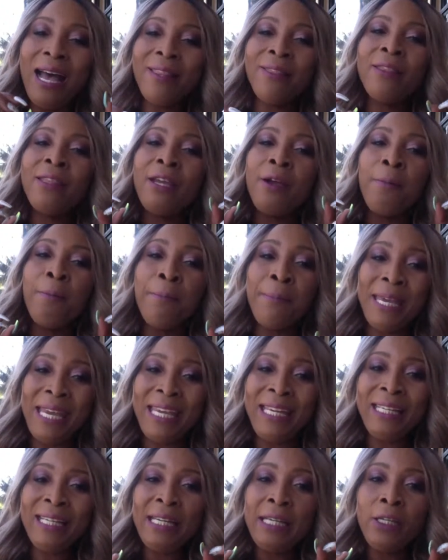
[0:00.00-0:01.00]
and they're
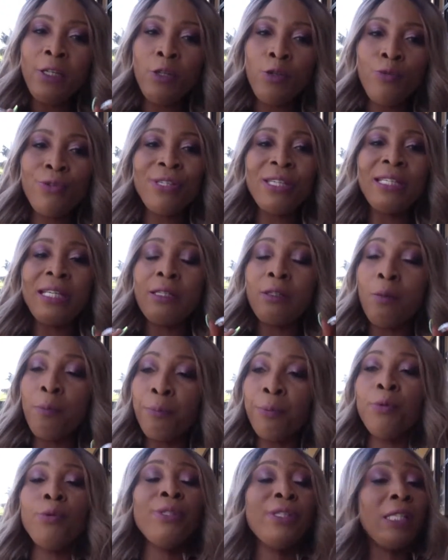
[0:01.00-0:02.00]
mainly using it to
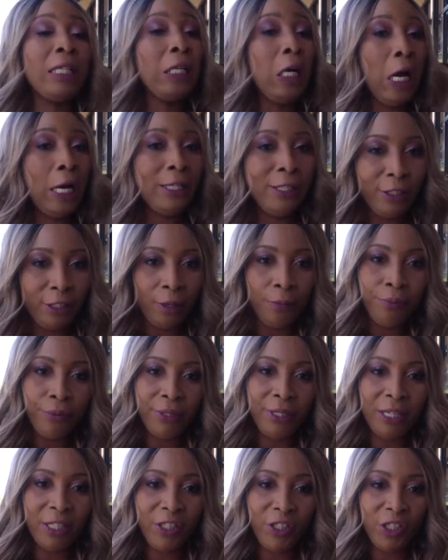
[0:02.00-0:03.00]
boost the collagen
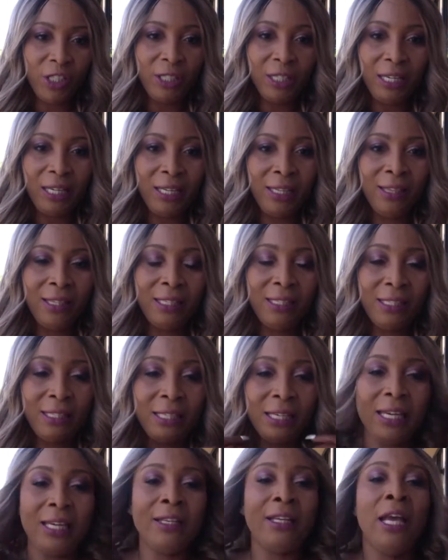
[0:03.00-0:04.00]
production in the
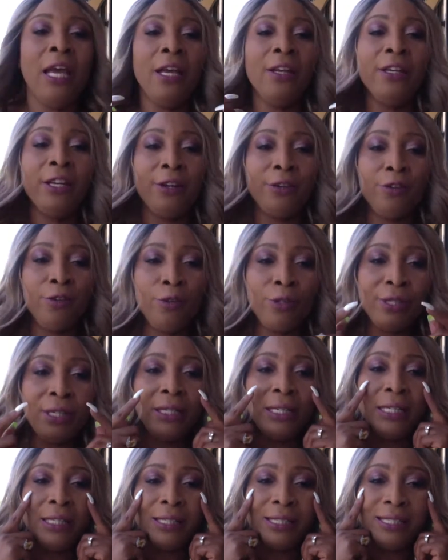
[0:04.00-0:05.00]
skin. They're
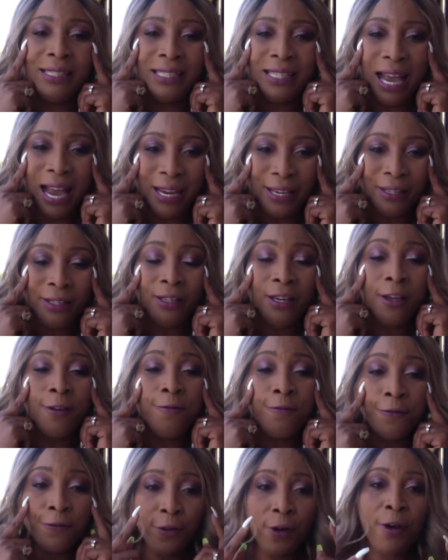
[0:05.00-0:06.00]
using it to tighten
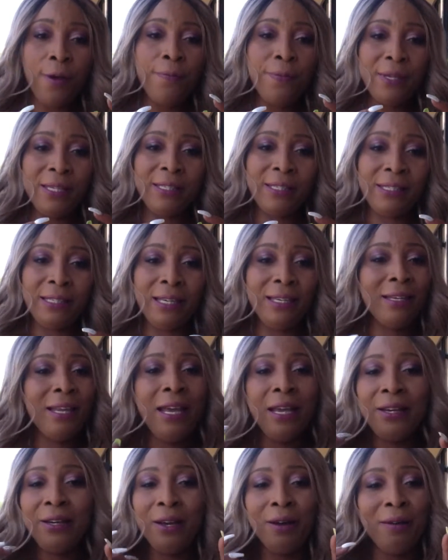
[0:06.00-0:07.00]
and firm the skin.
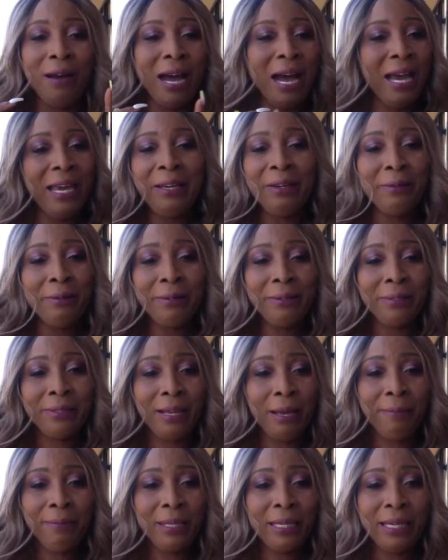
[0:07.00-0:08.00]
Now, I cooked
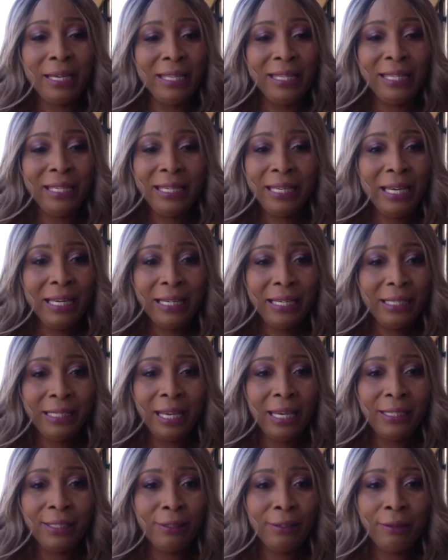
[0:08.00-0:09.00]
some the other day and it
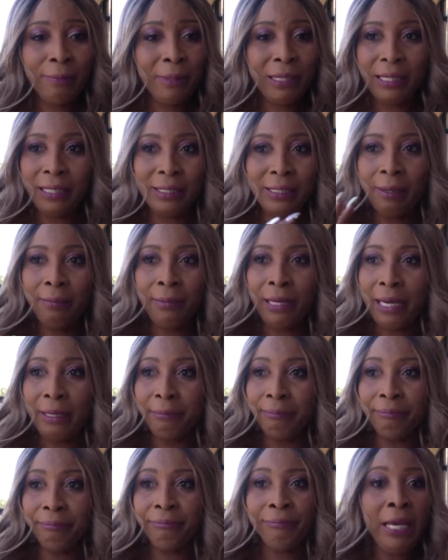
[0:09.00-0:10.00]
tastes good because I'm
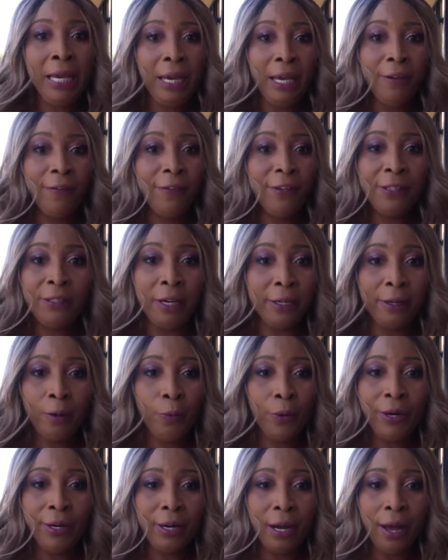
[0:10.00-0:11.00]
like, mm, if it's going to
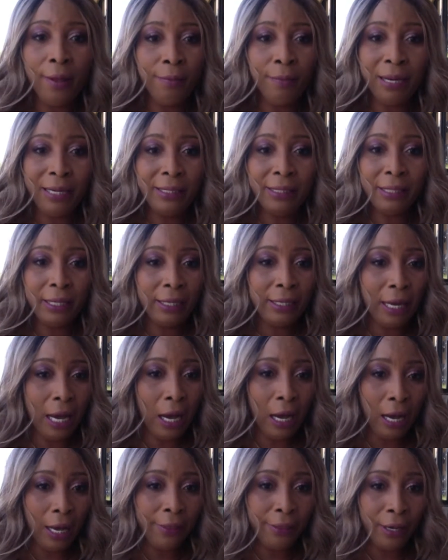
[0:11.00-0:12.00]
work on my skin
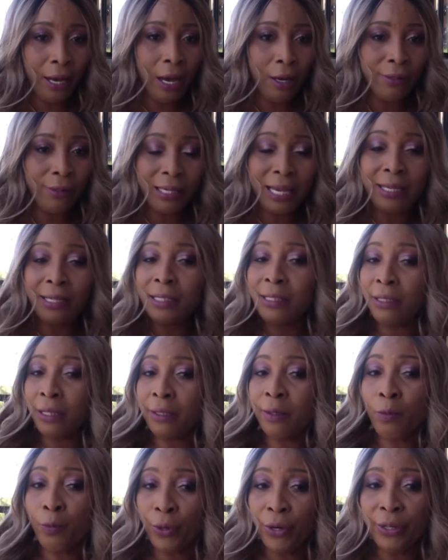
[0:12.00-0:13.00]
on the outside, it's
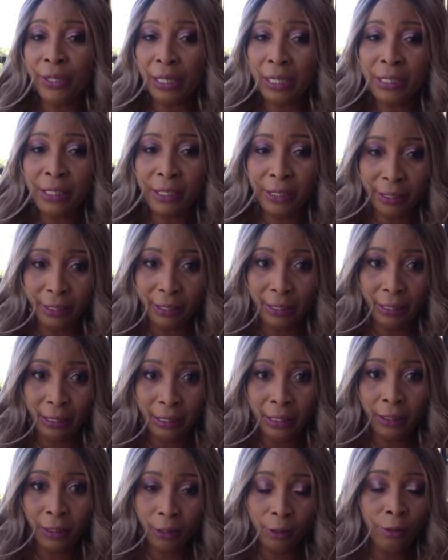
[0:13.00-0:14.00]
going to work
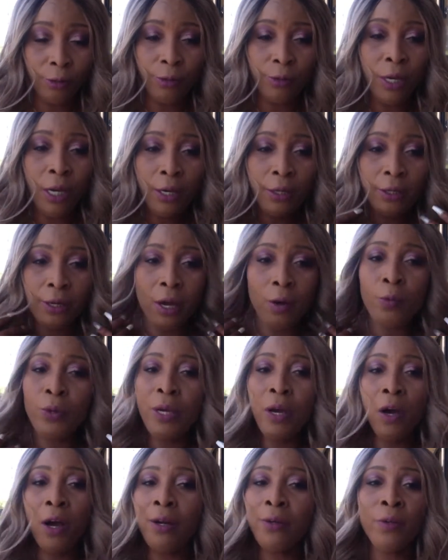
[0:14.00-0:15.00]
internally too. Now,
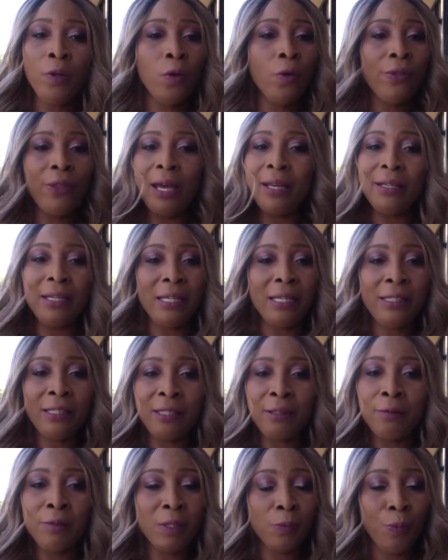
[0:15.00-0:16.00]
we all know that
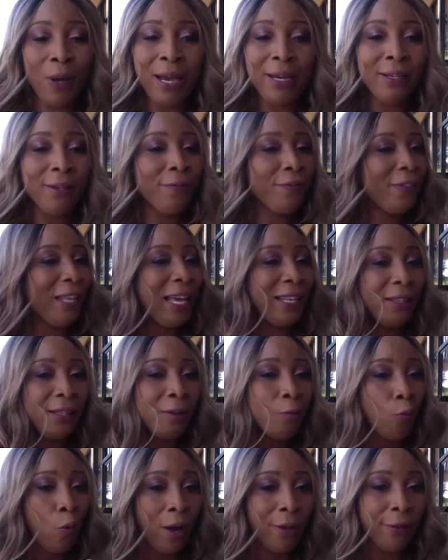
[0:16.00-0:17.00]
is in spite of that,
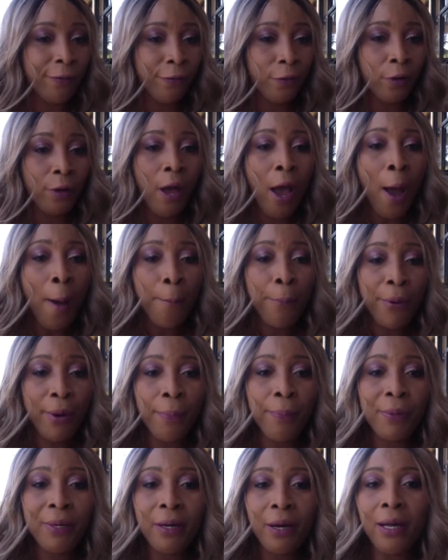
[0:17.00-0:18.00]
the wonderful
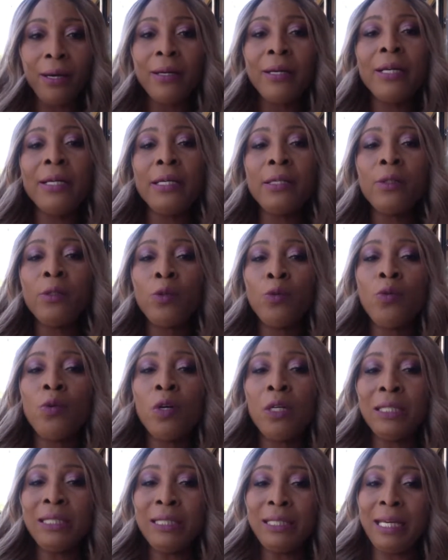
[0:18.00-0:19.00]
purple color, it do
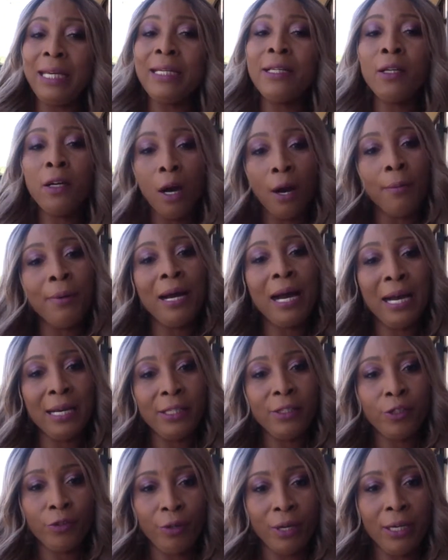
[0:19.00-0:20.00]
contain
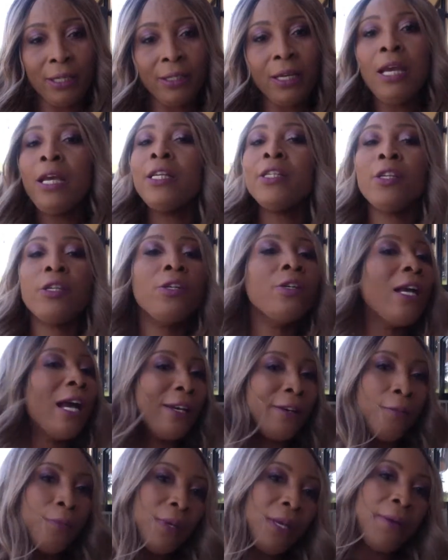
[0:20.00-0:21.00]
carbohydrate. So you
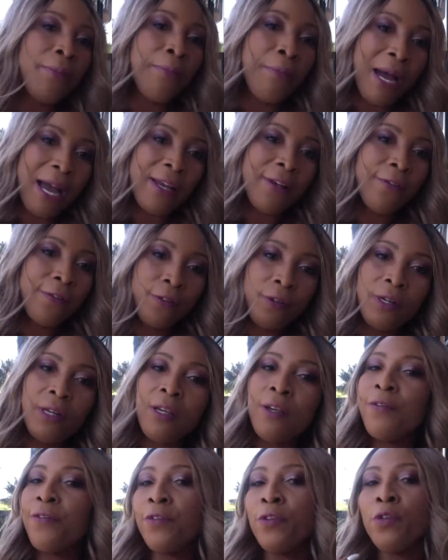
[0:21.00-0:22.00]
got to be mindful
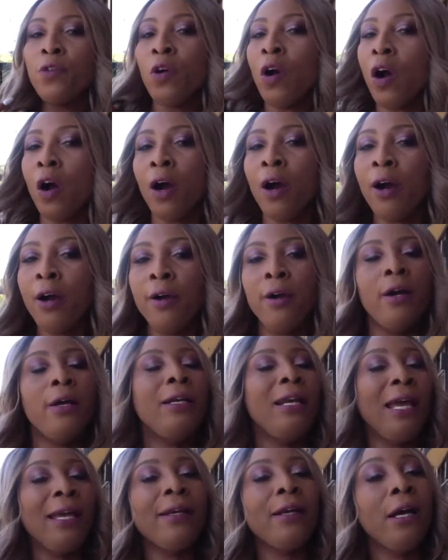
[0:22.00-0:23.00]
if you are
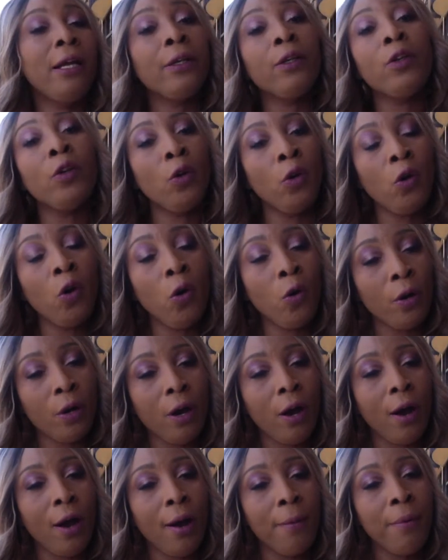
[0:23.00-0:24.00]
like a low
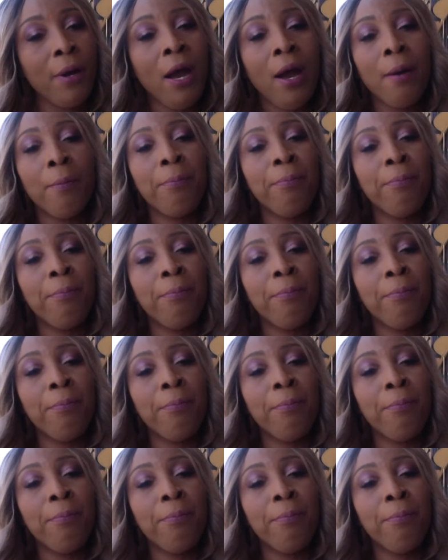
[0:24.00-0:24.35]
carb